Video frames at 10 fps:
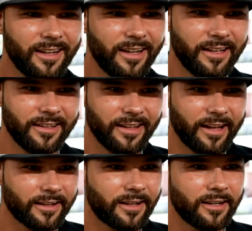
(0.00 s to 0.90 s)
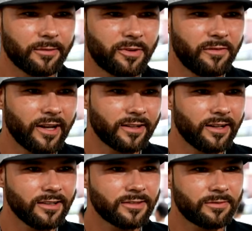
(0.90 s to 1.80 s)
and that kind of
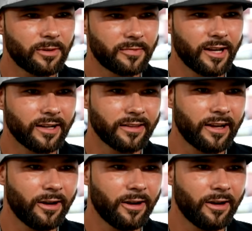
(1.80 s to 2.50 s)
prevented us from getting the